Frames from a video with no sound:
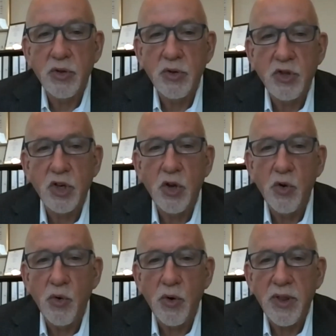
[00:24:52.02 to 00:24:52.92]

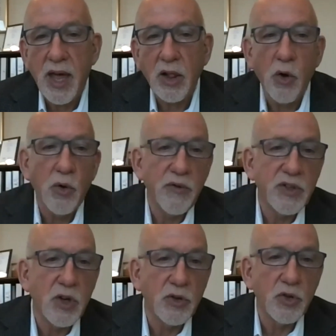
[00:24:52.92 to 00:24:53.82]
secure that loan. If
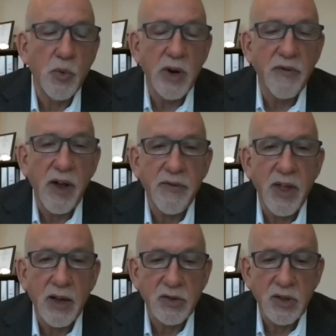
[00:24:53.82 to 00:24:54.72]
it's under
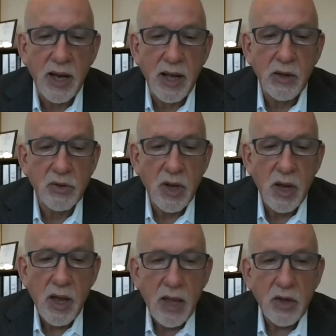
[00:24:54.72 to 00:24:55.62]
$25,000,
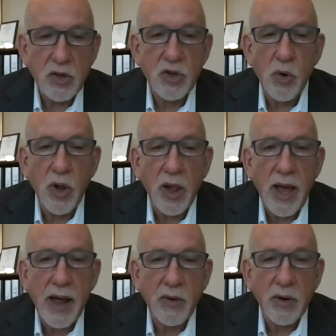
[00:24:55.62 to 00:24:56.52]
there's no
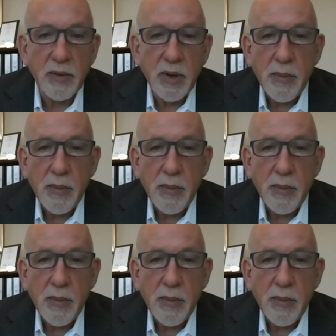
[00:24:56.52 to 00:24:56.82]
collateral.